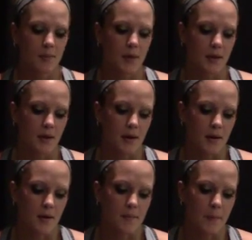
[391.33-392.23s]
But
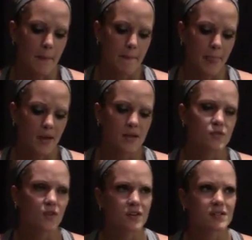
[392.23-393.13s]

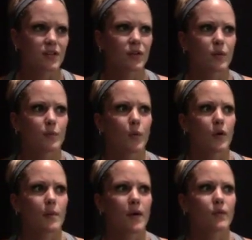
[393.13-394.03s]
as far as dealing with
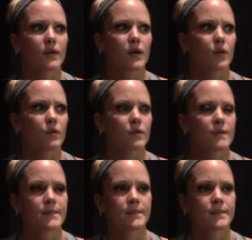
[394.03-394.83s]
boredom, I really don't